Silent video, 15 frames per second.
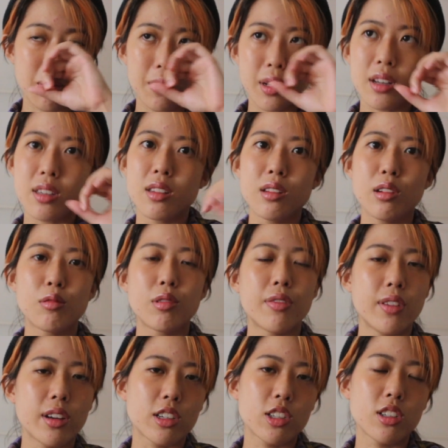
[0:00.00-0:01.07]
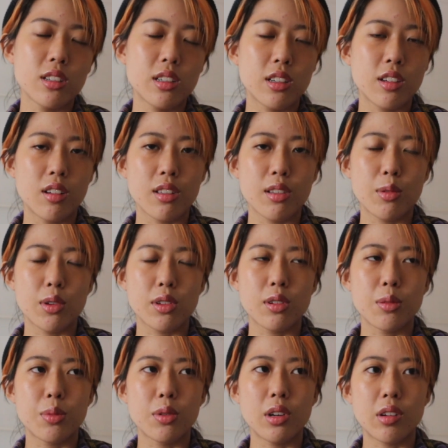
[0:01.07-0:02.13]
personal reflection that the author wanted to
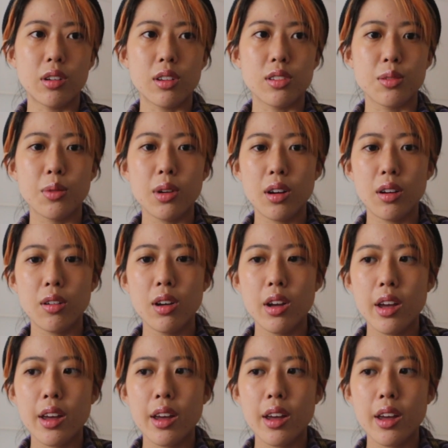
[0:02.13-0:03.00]
put out as well.